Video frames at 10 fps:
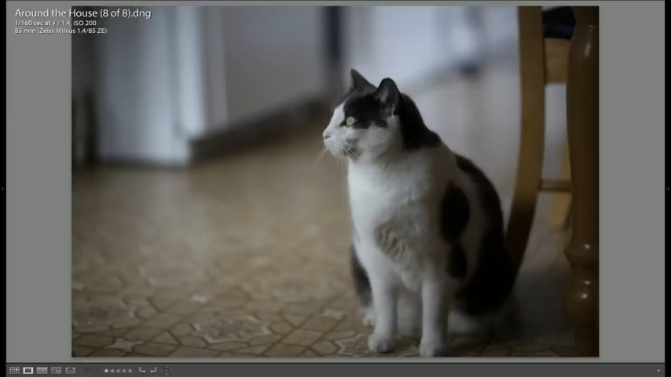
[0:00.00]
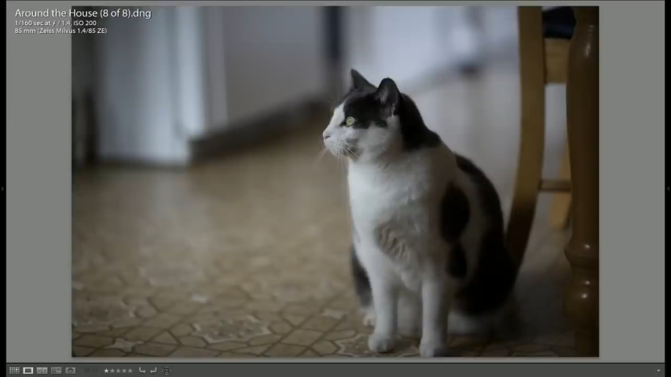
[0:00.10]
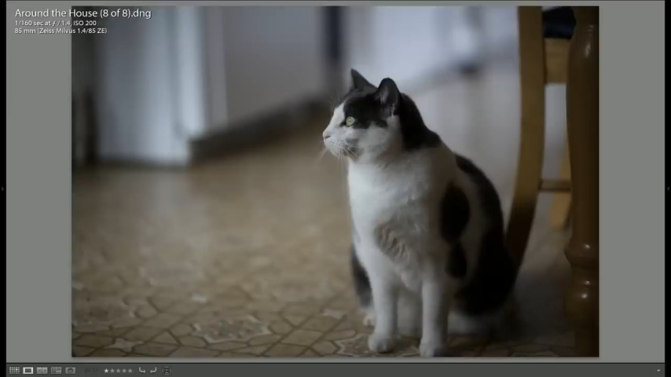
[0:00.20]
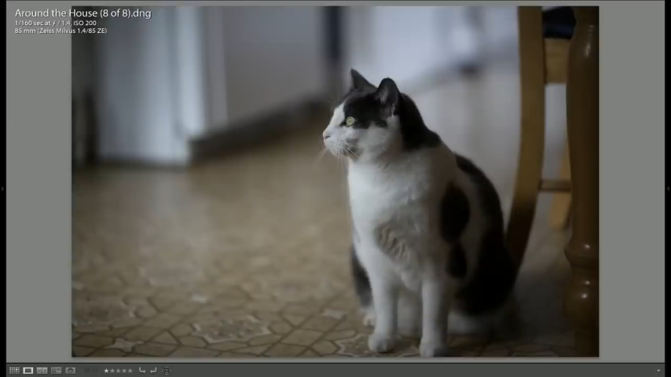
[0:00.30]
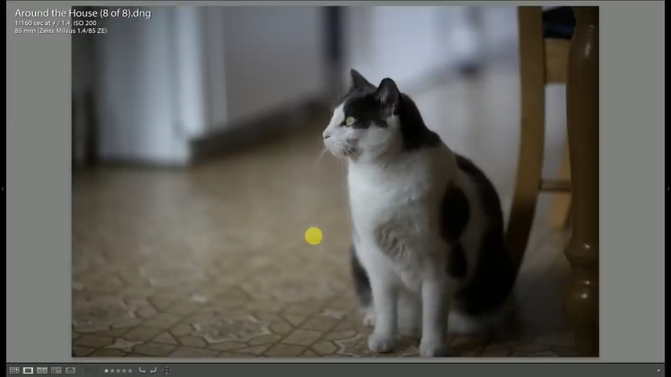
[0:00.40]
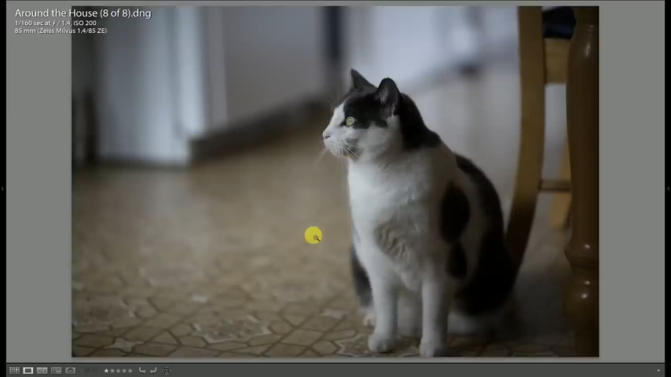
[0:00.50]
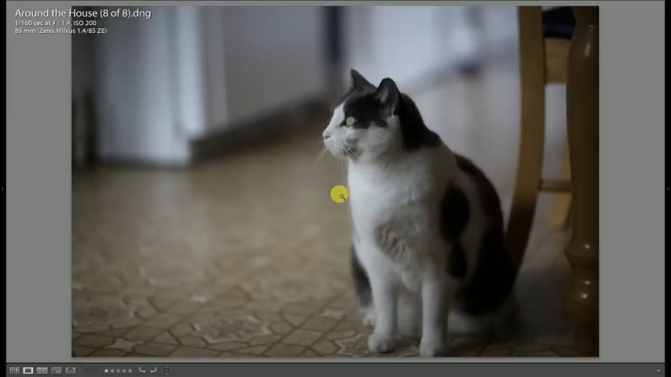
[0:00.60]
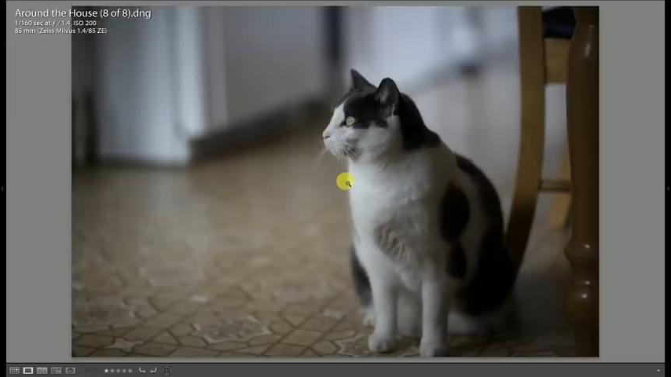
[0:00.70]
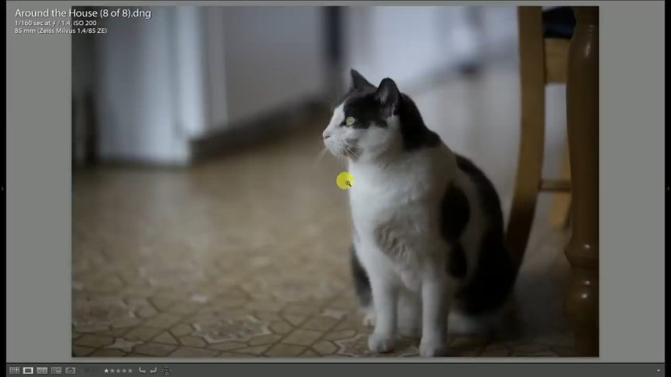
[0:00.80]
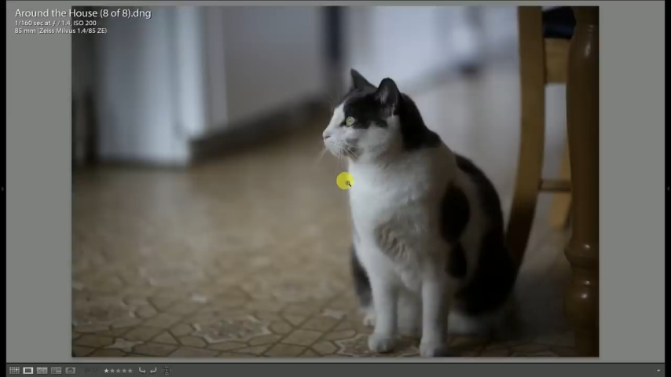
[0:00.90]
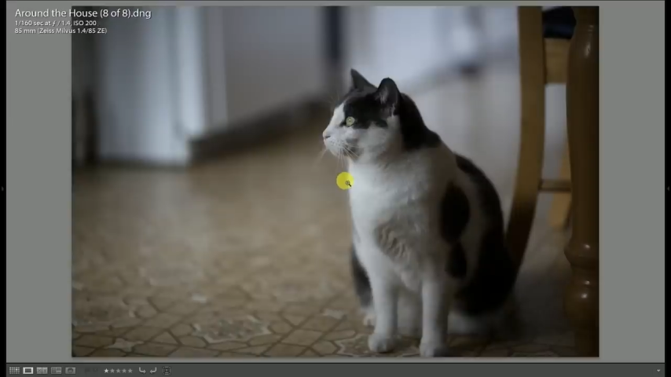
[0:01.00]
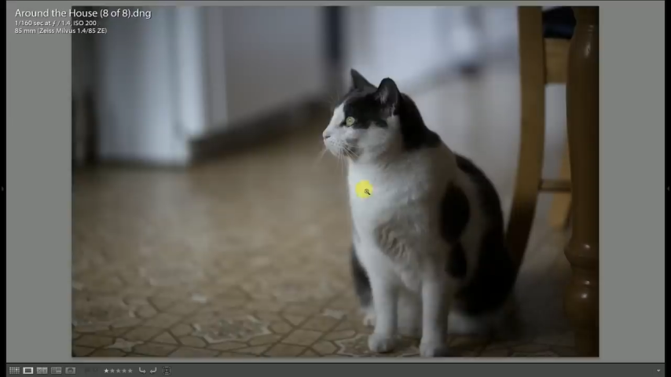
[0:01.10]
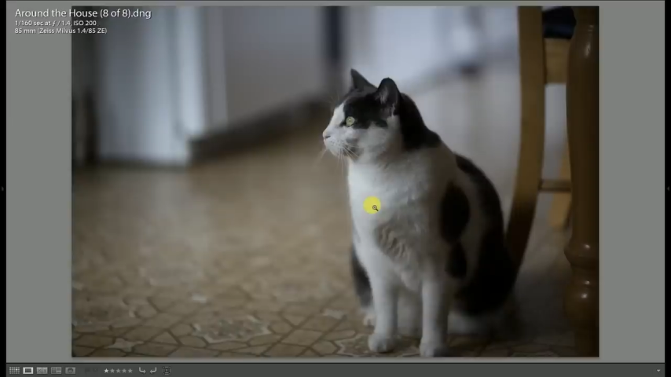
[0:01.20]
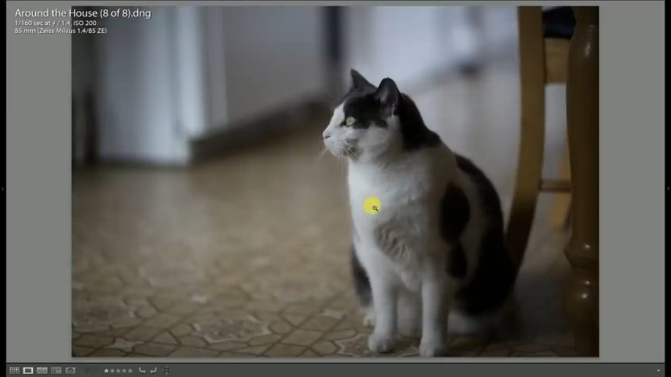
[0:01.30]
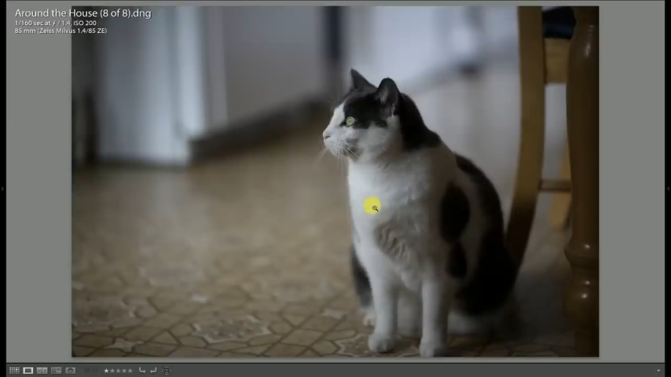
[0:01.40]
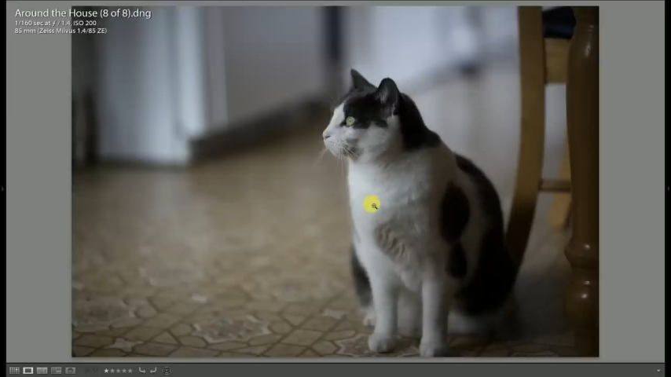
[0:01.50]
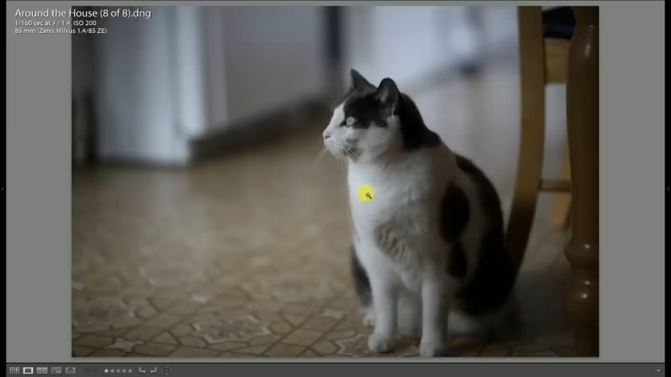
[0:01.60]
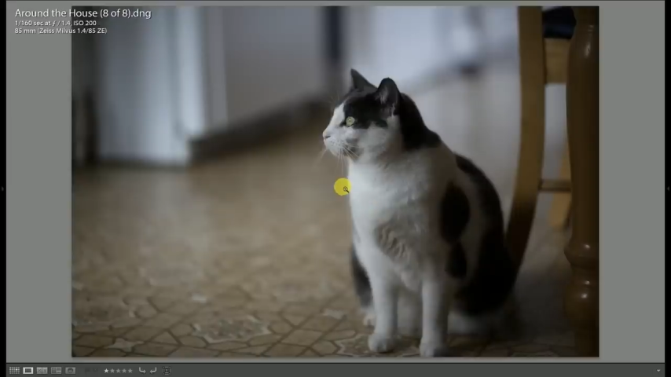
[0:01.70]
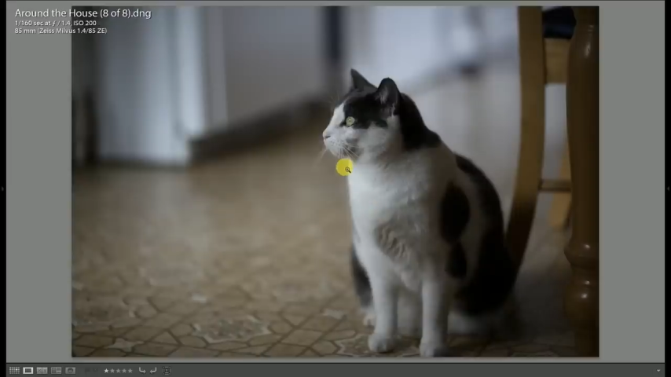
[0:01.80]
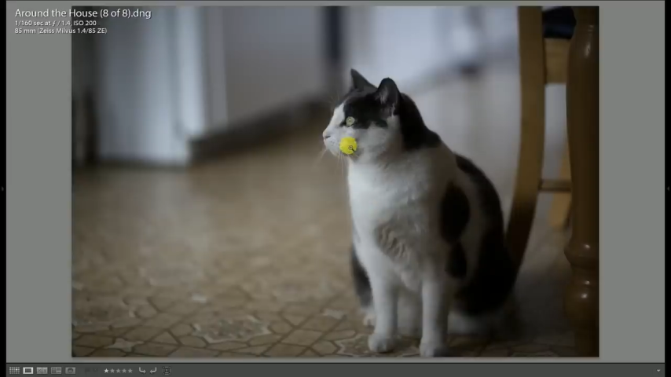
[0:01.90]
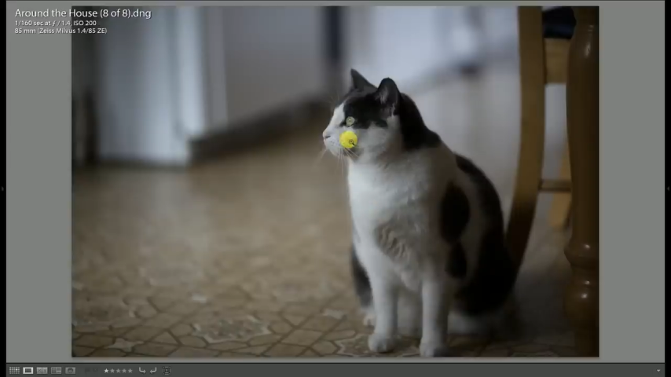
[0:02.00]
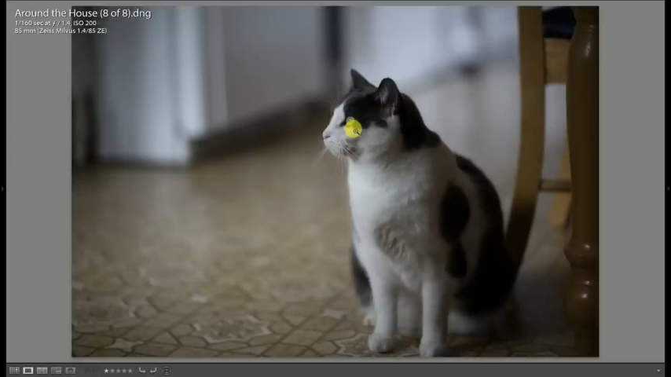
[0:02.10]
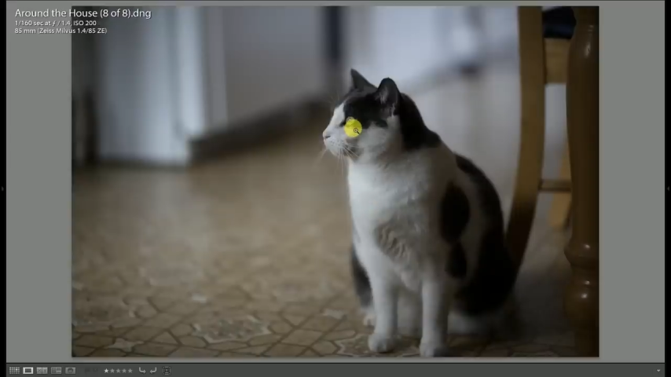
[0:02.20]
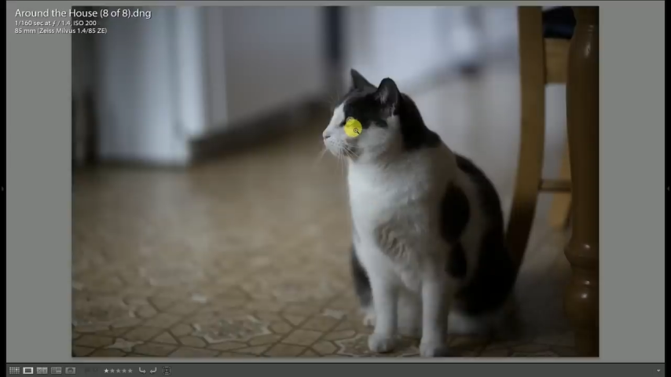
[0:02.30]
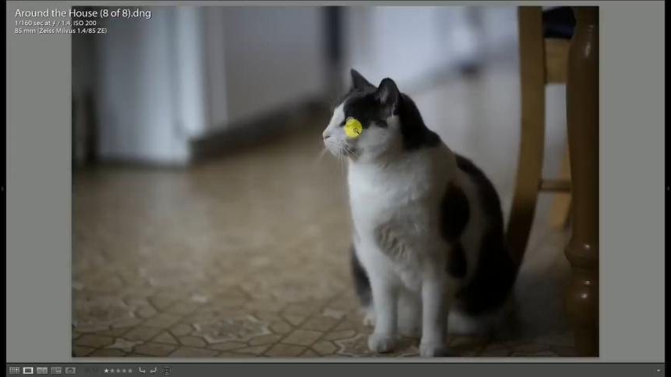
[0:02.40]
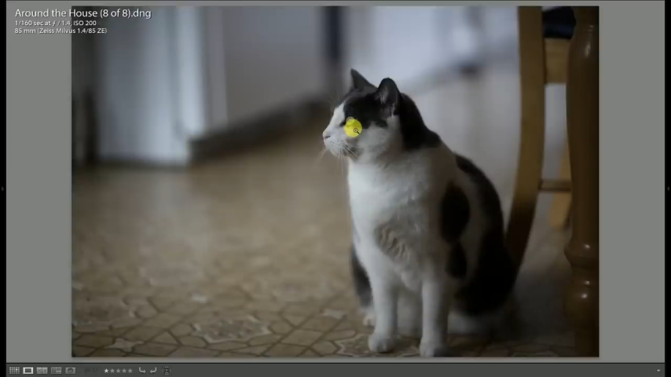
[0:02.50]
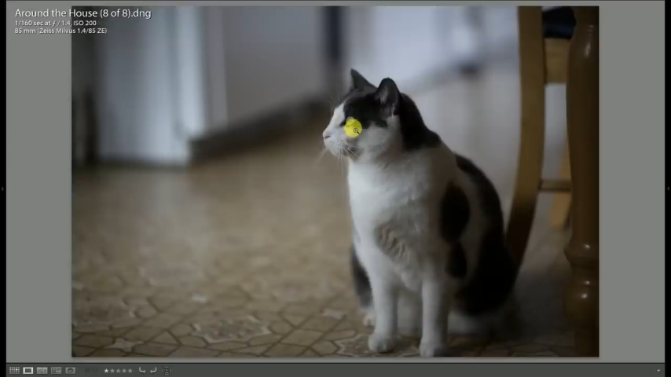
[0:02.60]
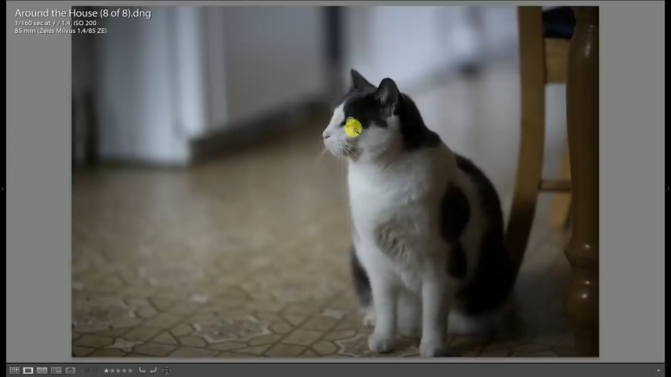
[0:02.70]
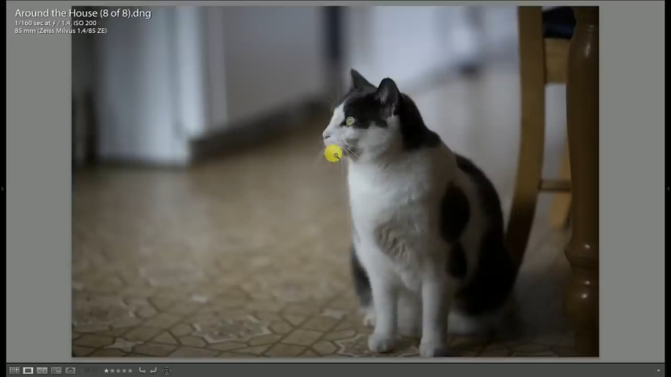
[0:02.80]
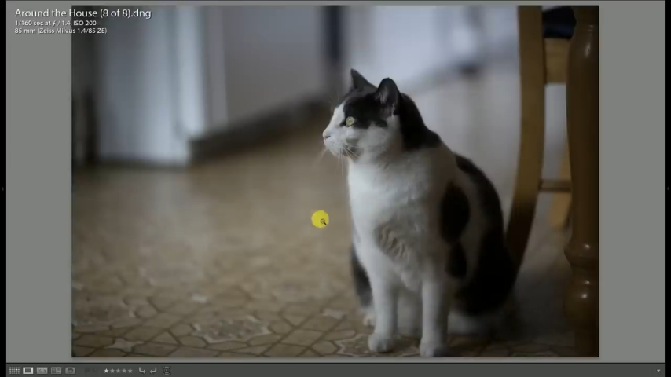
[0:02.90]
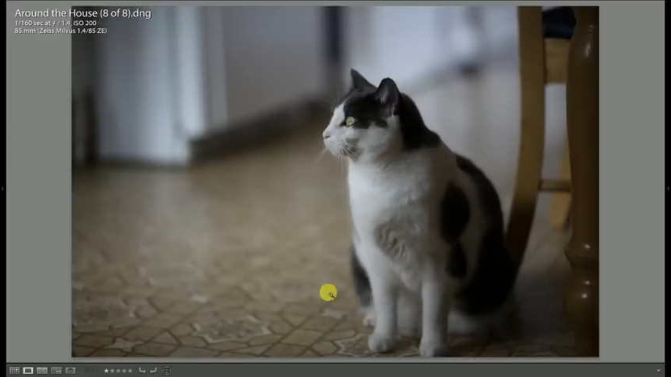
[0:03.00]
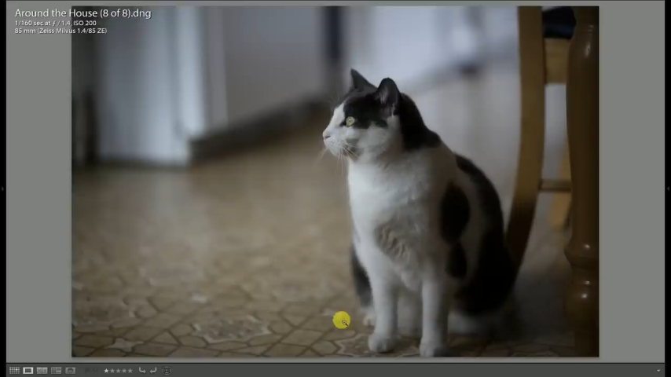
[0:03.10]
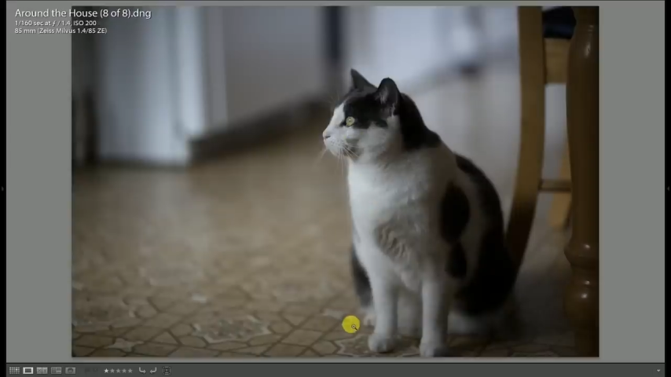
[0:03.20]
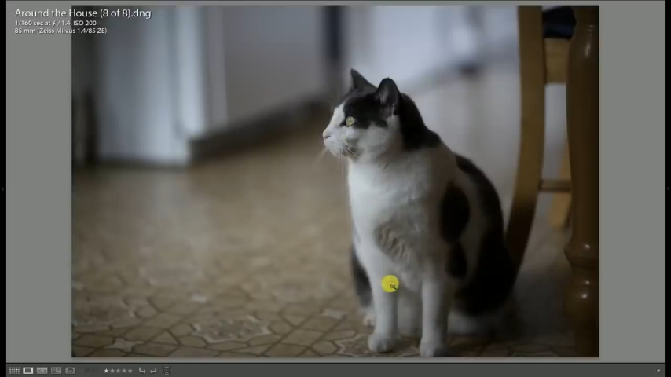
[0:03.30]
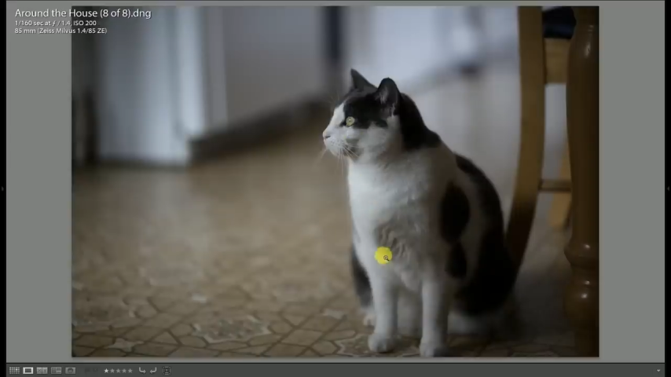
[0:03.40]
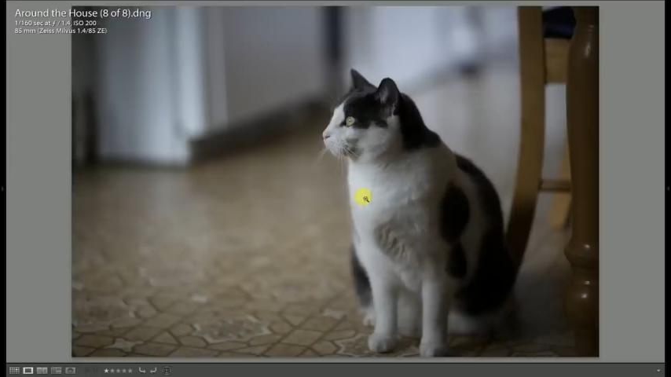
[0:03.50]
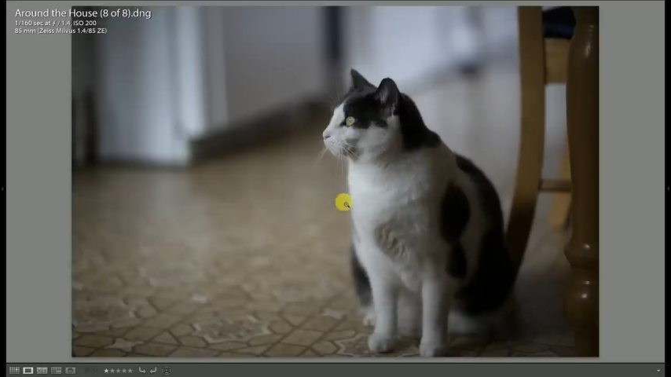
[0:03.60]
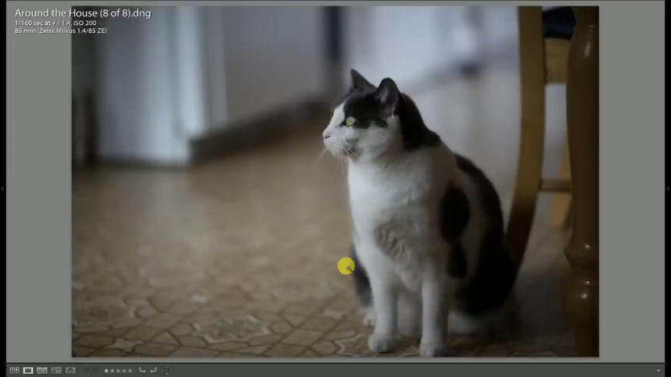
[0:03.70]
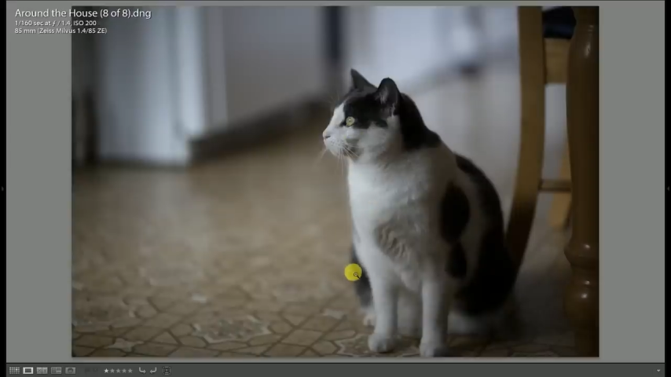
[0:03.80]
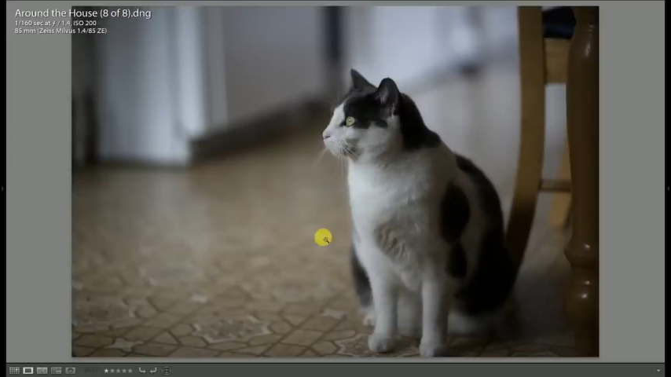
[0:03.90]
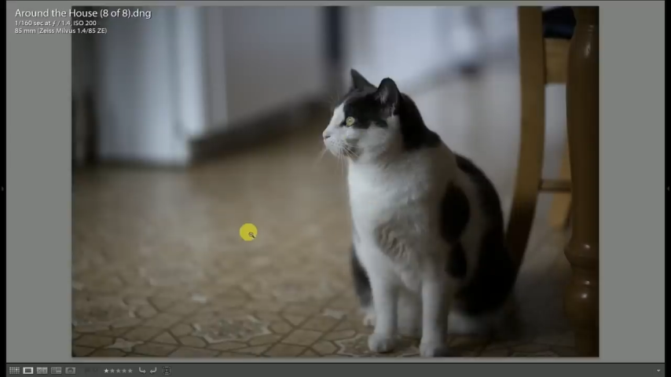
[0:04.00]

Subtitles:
Nobody's mouth can be seen.